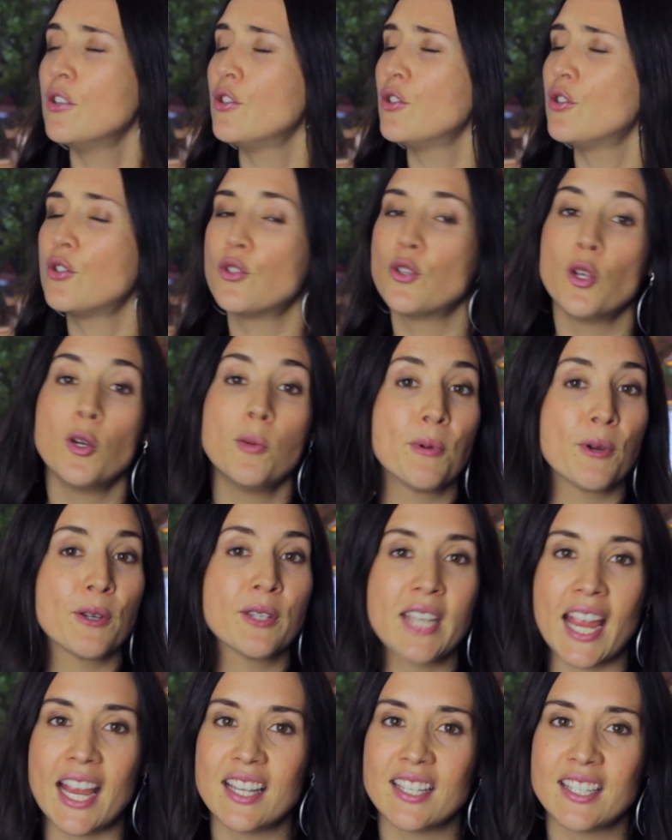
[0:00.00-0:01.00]

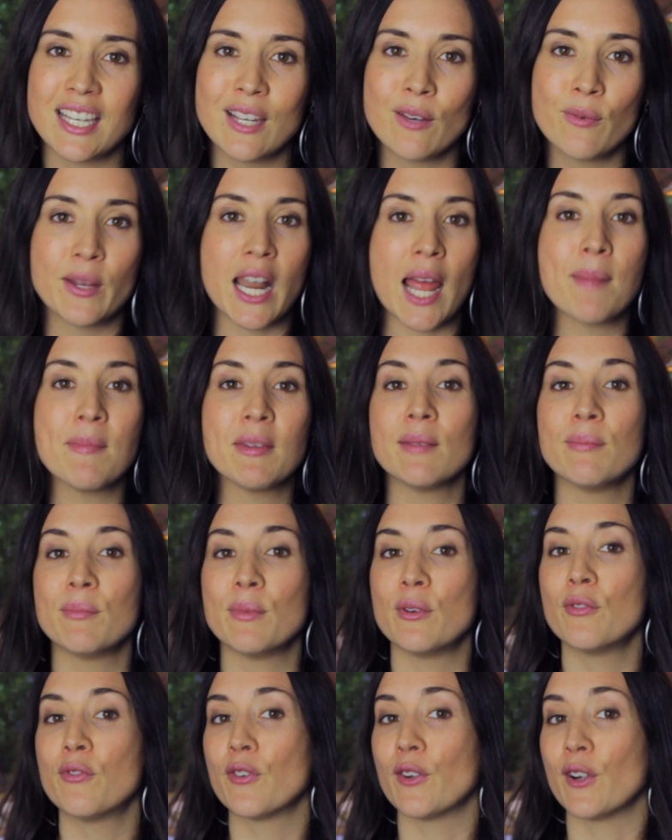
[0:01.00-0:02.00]
Super tasty when I'm in the
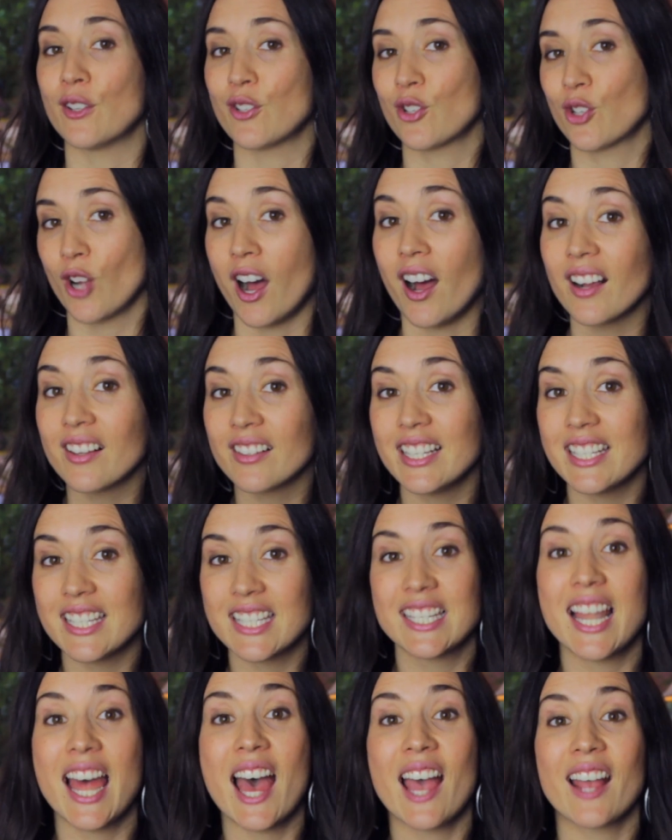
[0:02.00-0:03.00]
mood for a
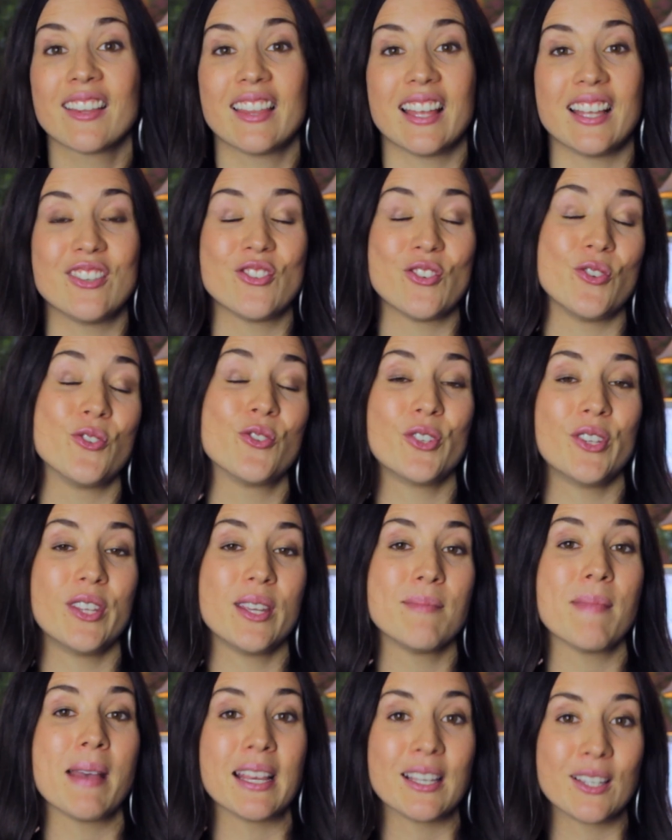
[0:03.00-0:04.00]
chocolate snack. That's
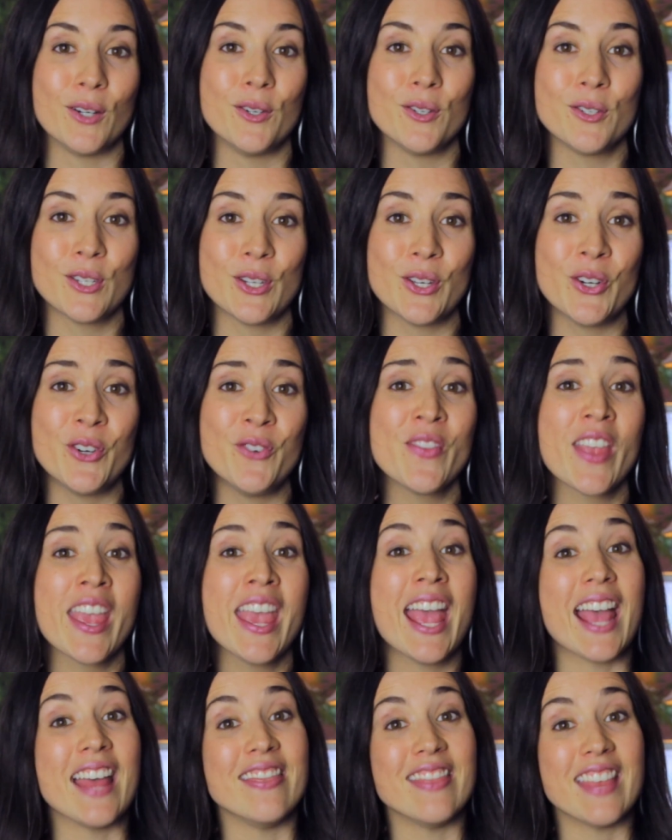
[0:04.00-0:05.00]
usually my go-to,
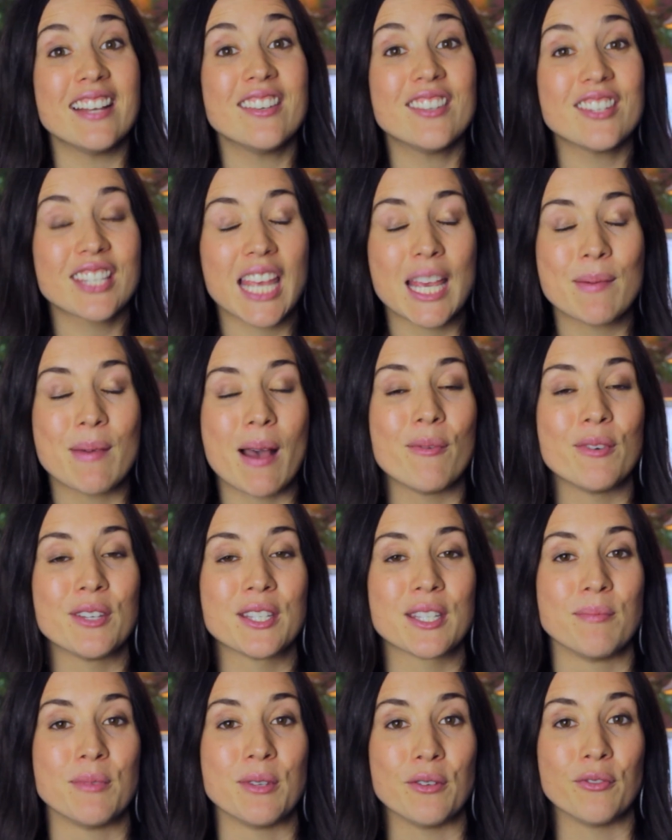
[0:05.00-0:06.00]
and they just came out
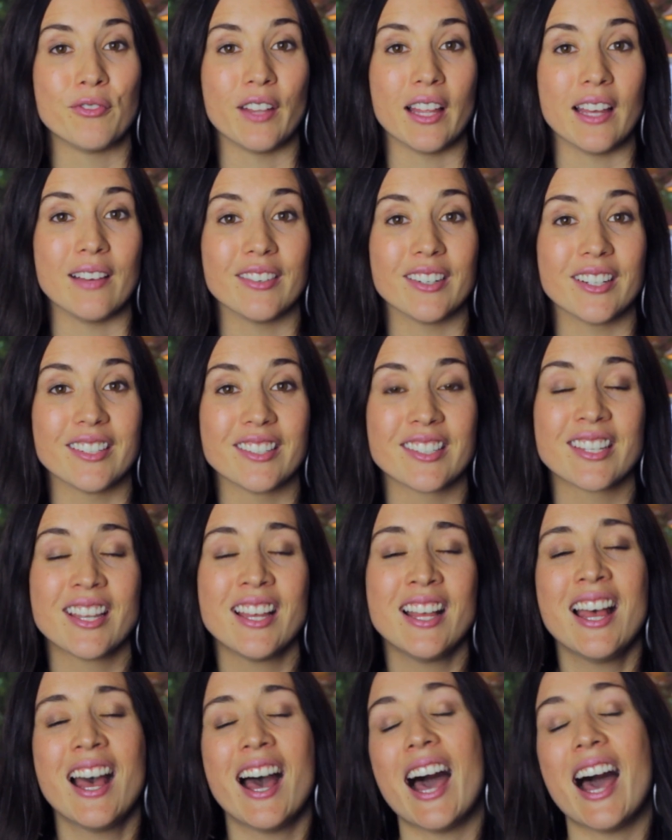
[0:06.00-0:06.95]
with some new flavors.